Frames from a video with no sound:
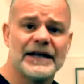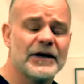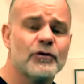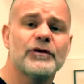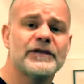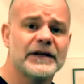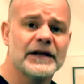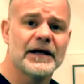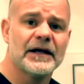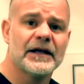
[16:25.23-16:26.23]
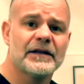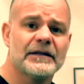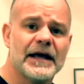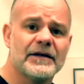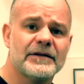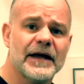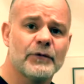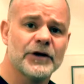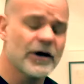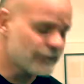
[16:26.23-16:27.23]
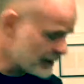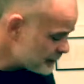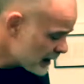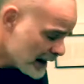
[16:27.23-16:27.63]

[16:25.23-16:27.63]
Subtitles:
increasing that recovery.